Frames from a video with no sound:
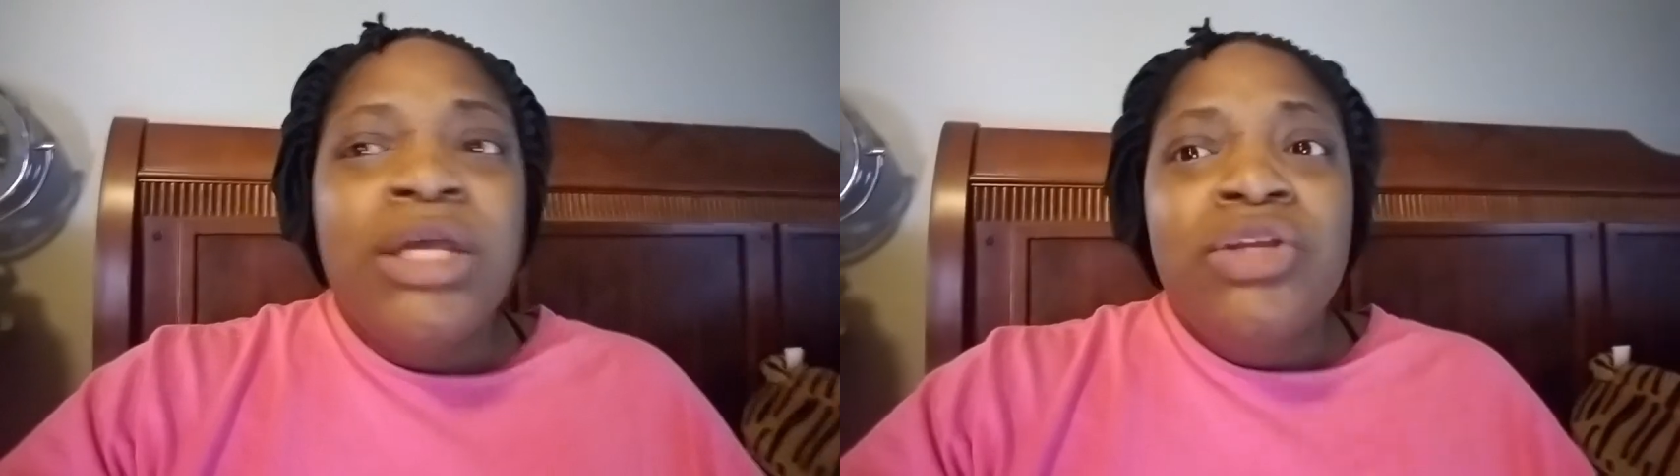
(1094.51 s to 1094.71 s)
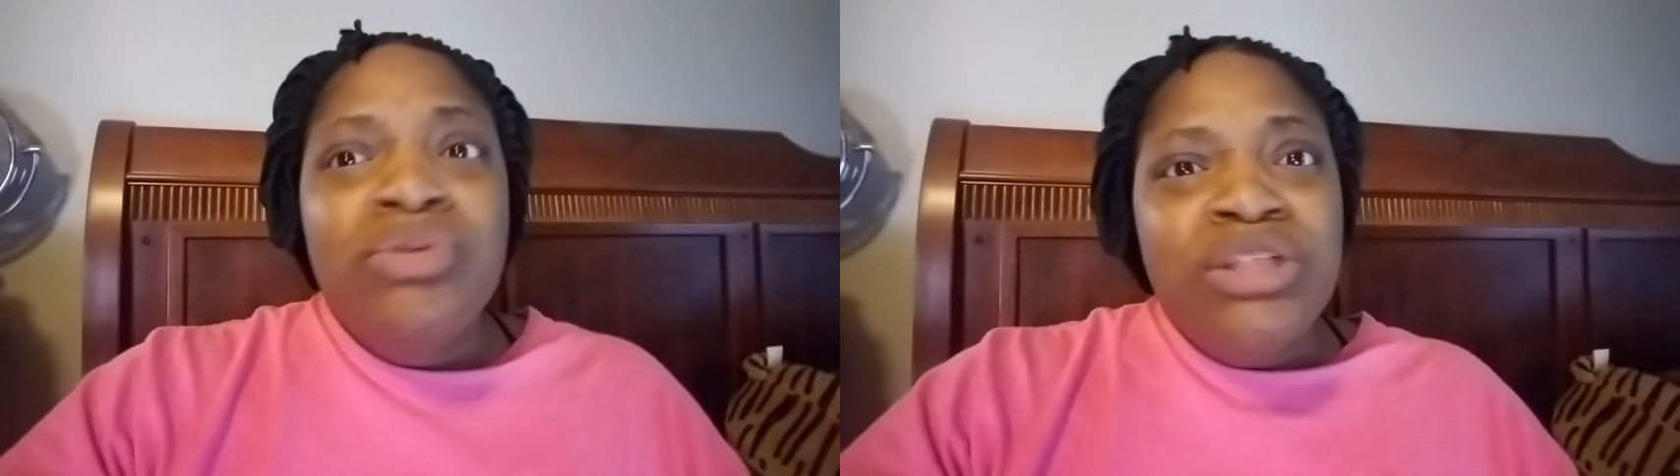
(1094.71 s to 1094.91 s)

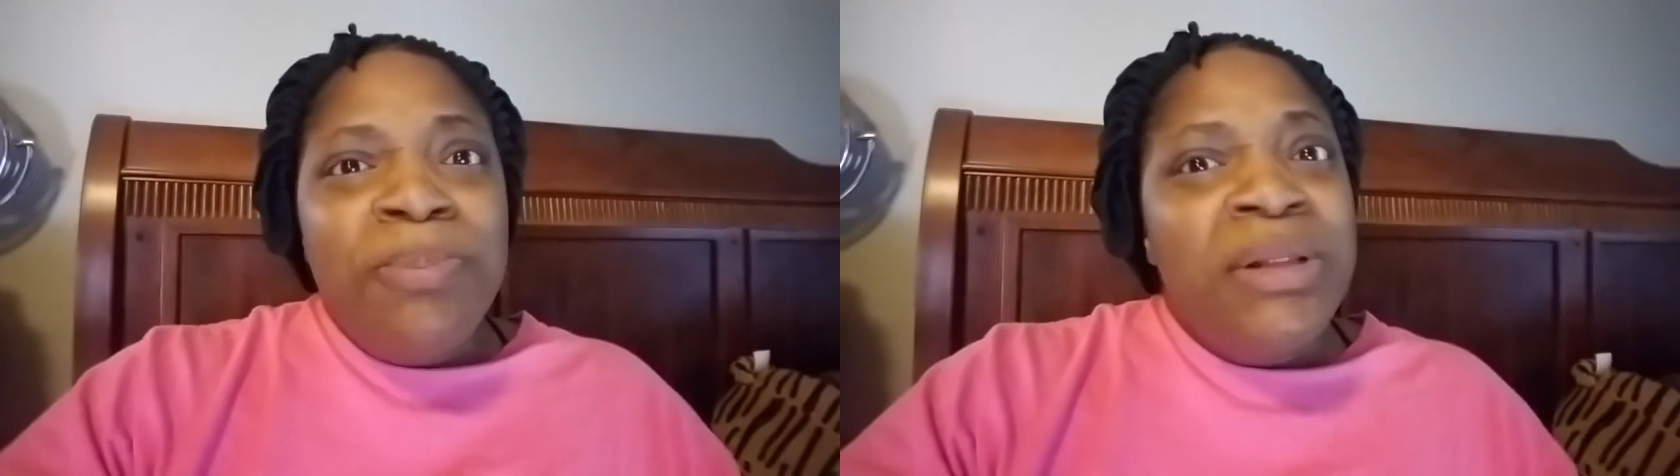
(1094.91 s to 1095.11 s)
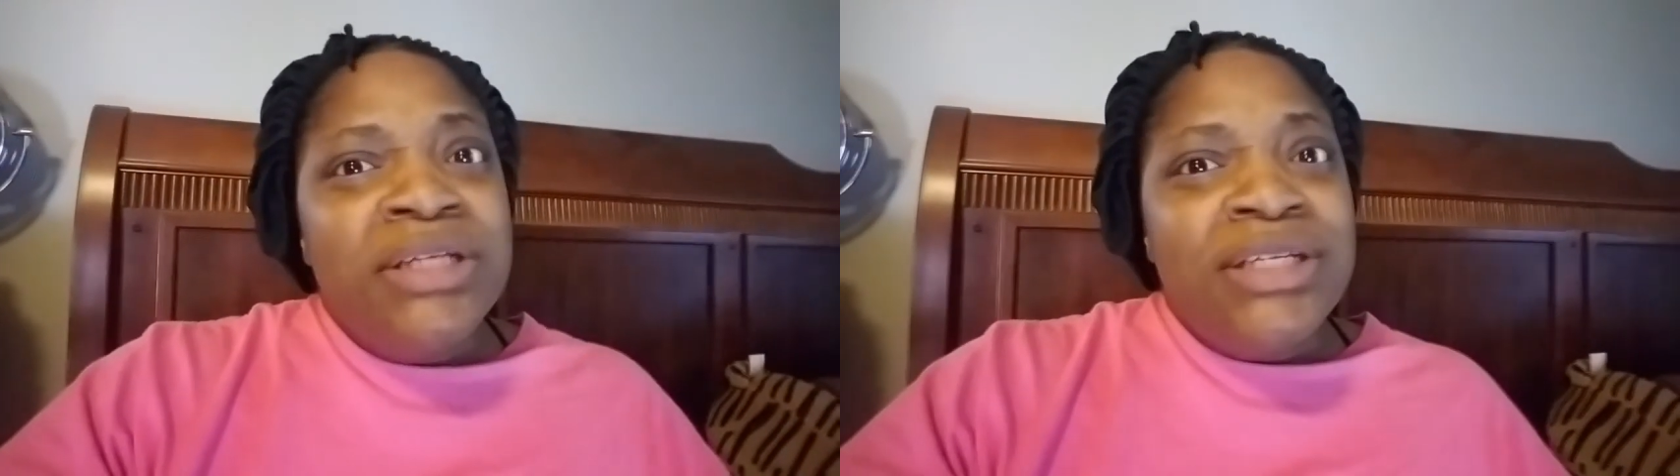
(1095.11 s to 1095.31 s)
you're just
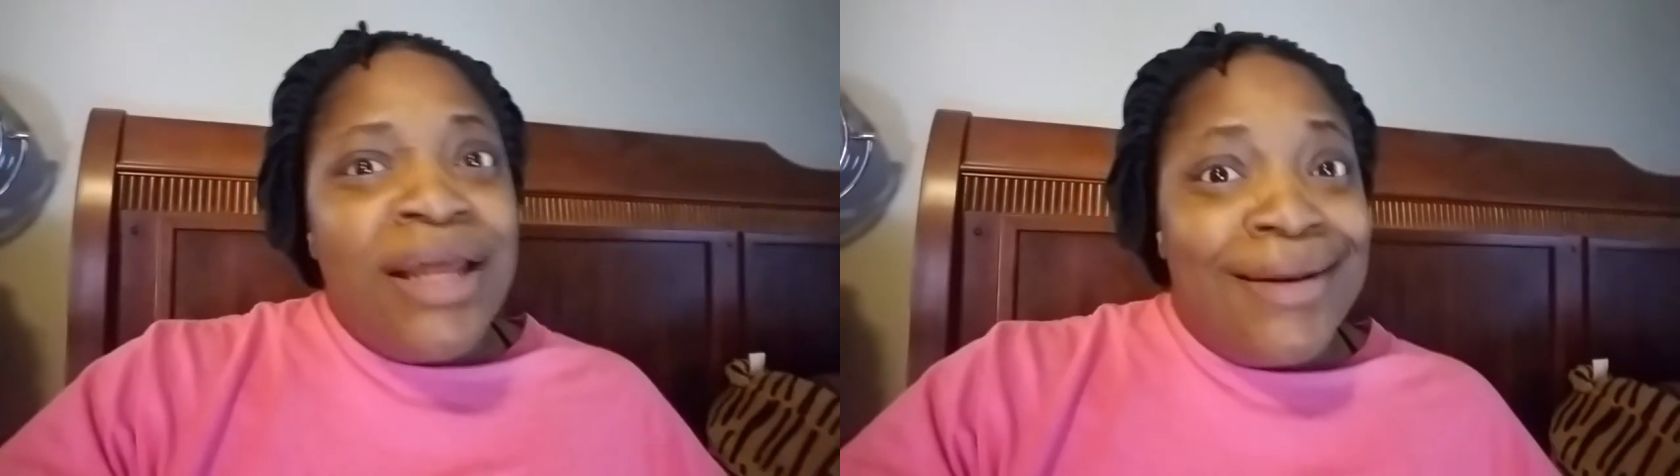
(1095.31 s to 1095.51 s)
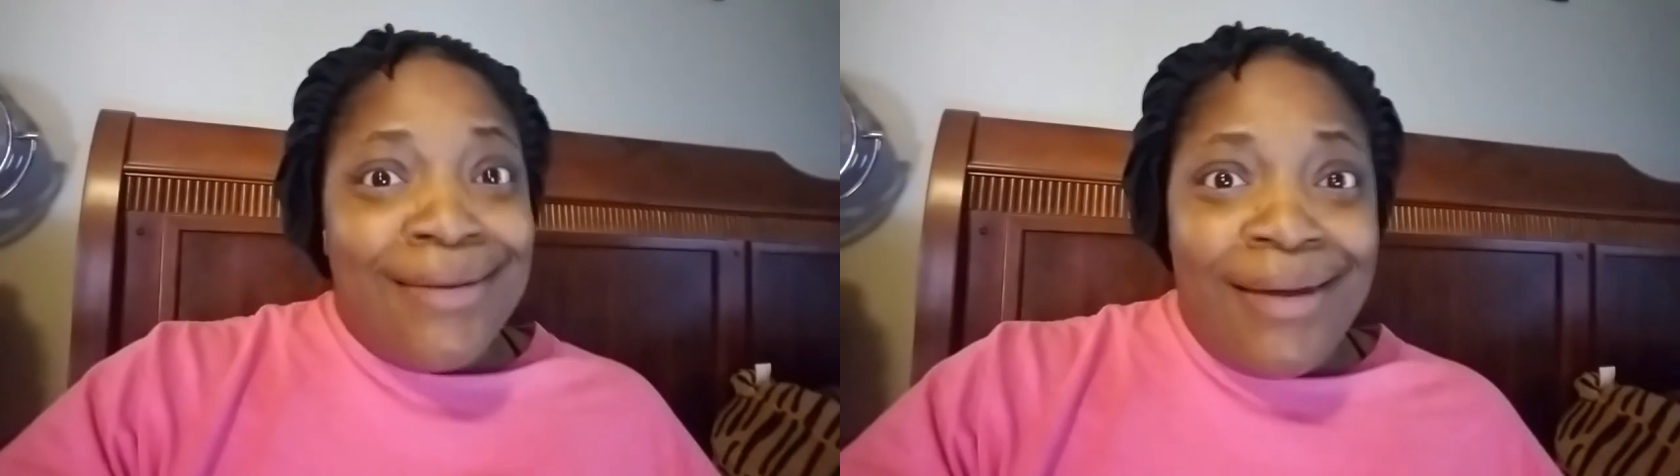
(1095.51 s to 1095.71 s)
pulling shit
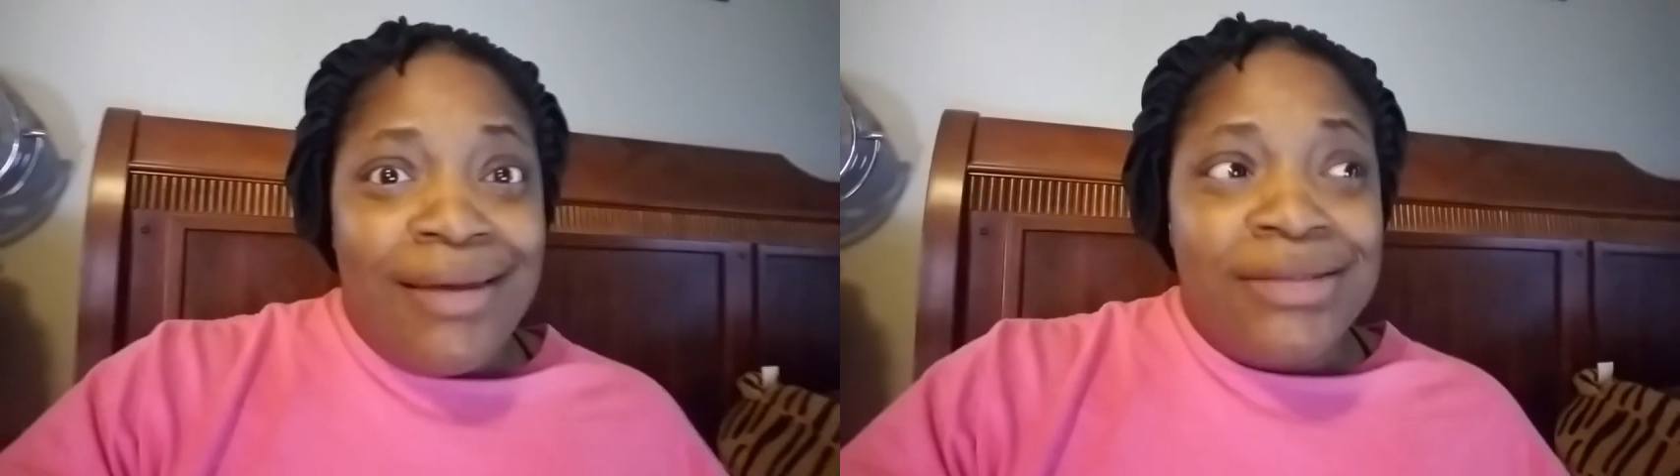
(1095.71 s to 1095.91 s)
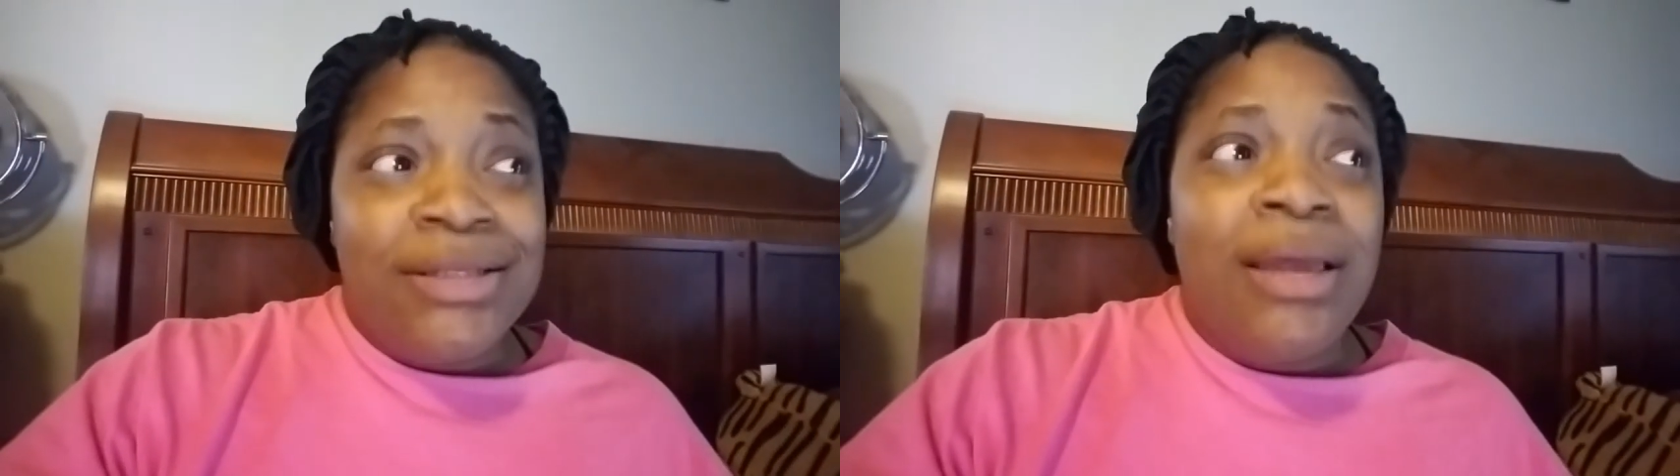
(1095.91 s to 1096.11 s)
out of your
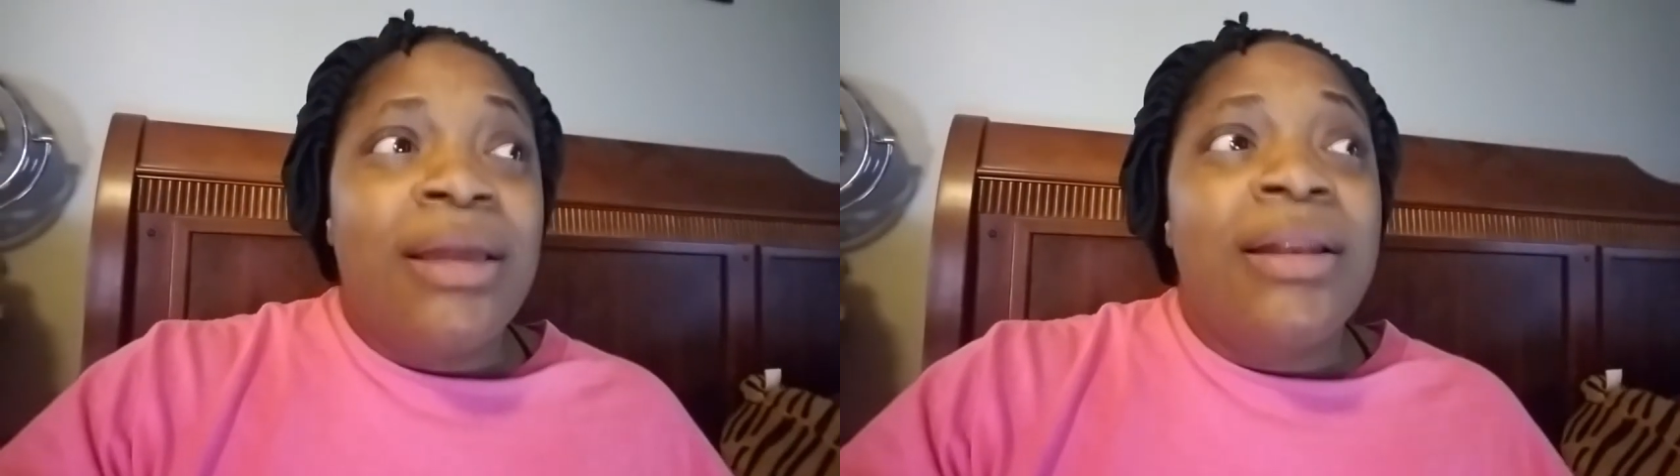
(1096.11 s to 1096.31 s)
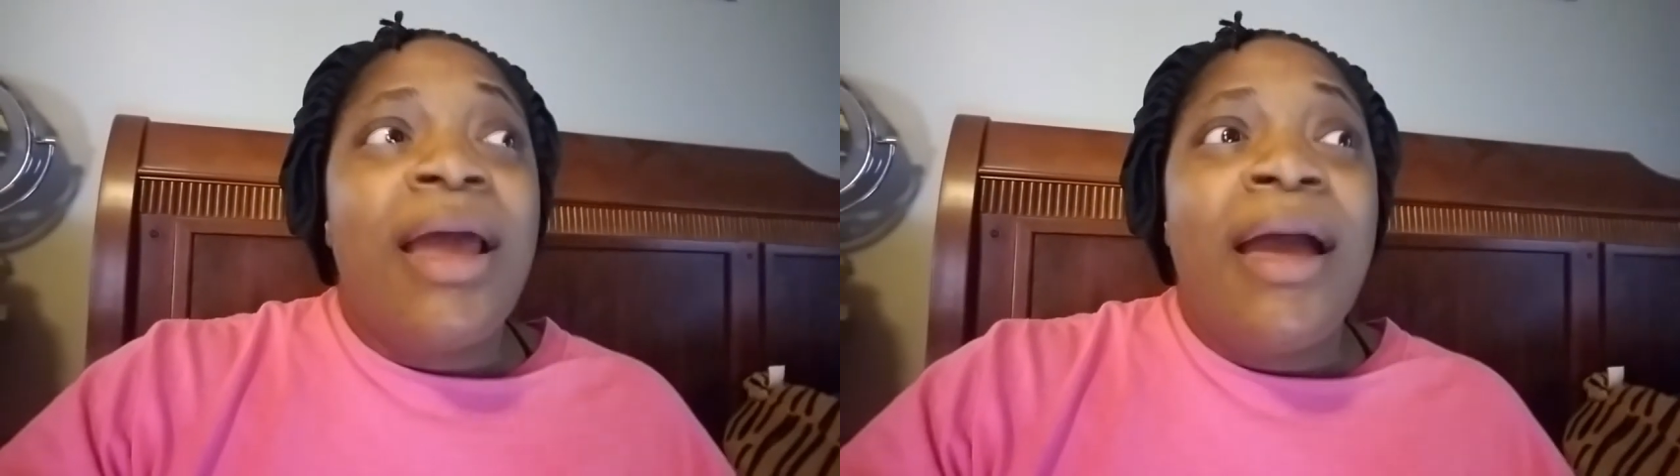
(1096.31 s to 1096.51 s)
ass.
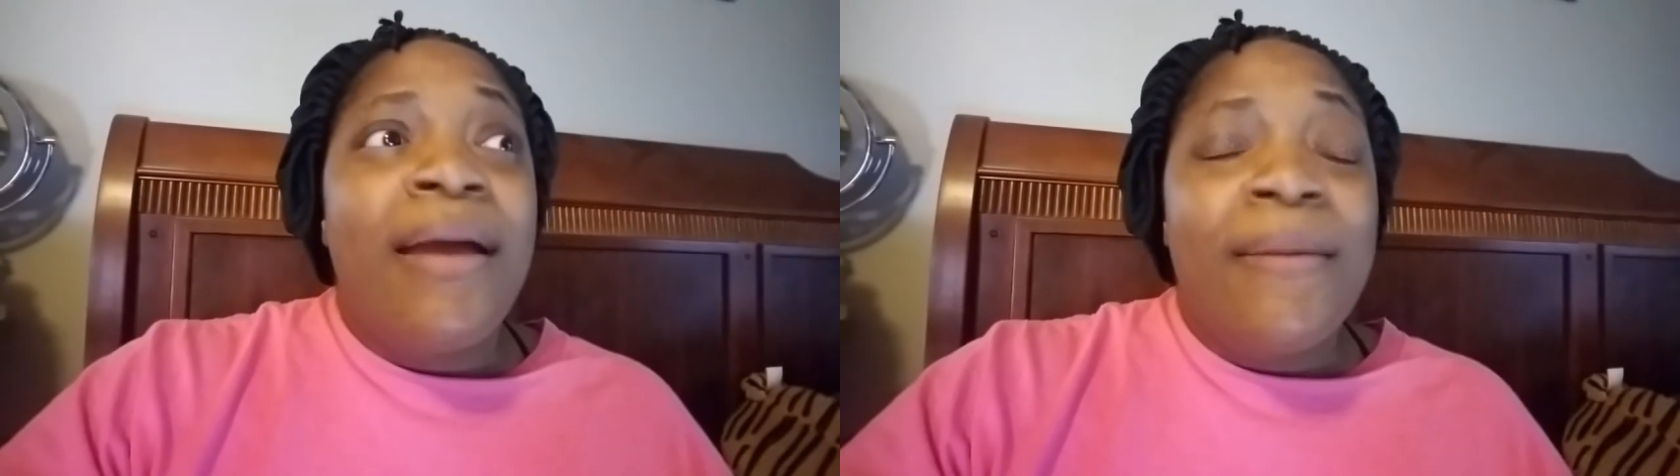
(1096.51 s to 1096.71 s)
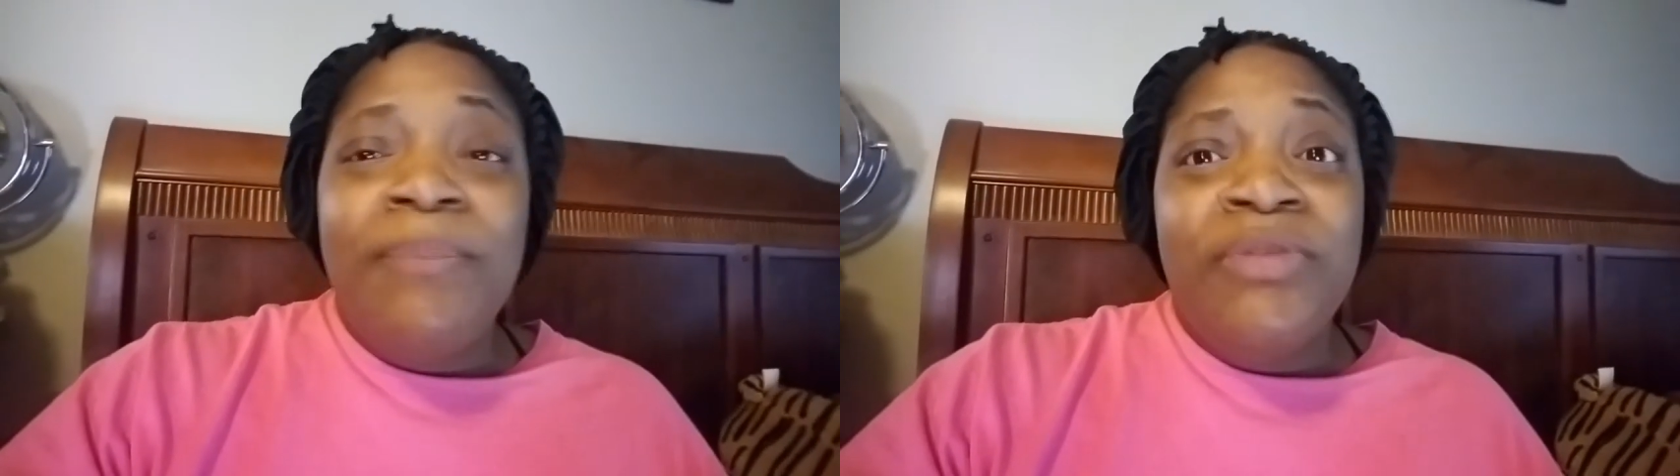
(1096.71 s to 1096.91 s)
And
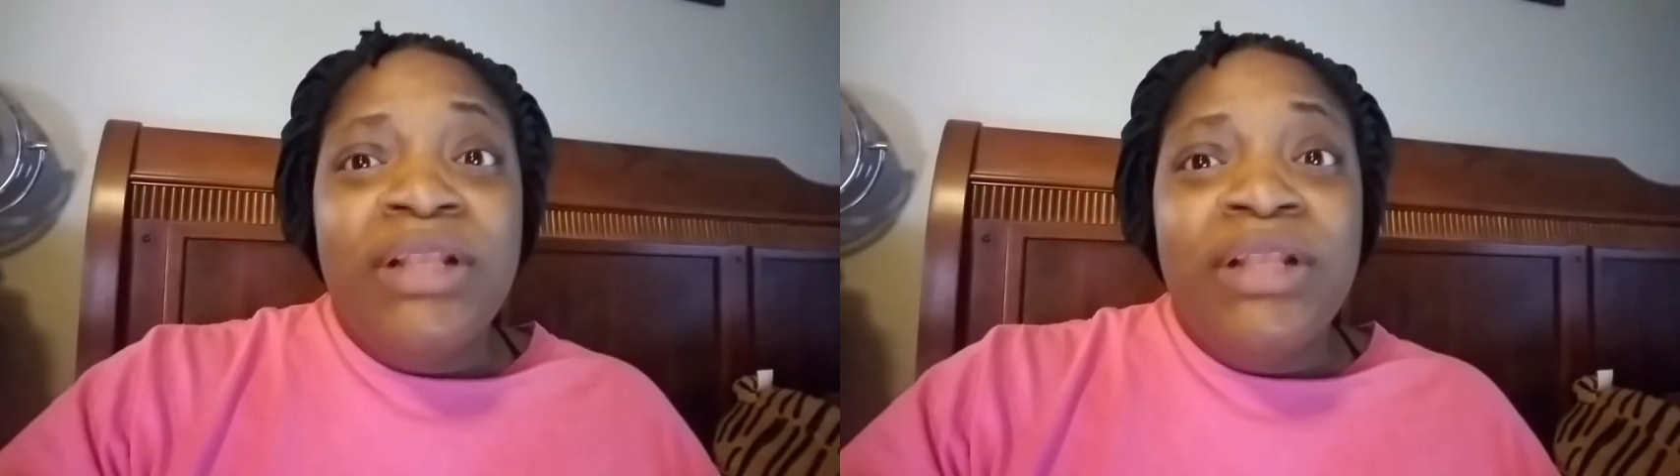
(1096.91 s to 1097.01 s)
I